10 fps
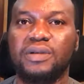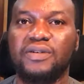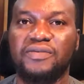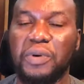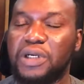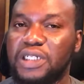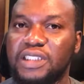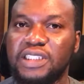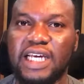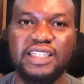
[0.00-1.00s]
a
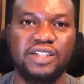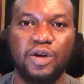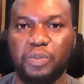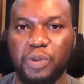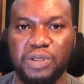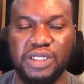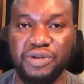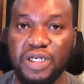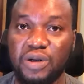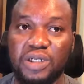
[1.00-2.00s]
vocal that is not properly
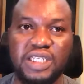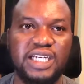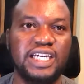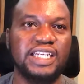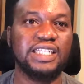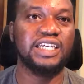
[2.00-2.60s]
recorded.